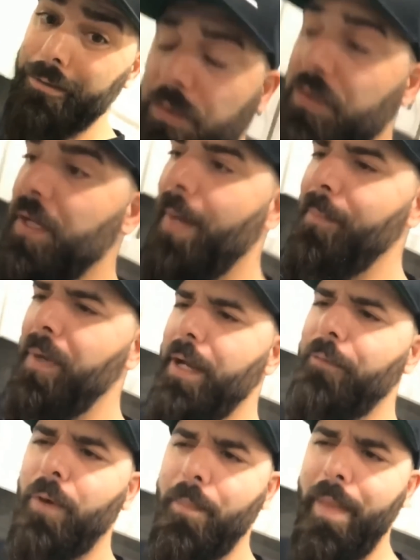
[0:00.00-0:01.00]
somebody
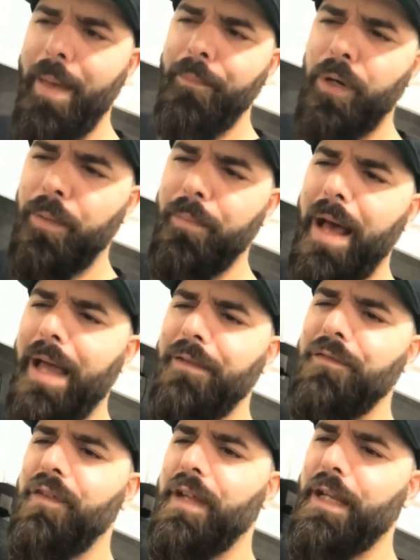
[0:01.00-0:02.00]
remembered my
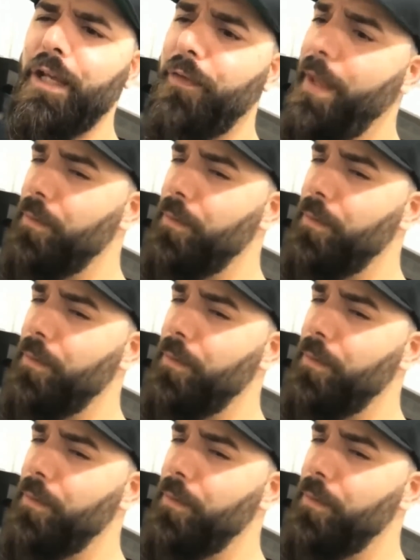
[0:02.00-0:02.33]
video that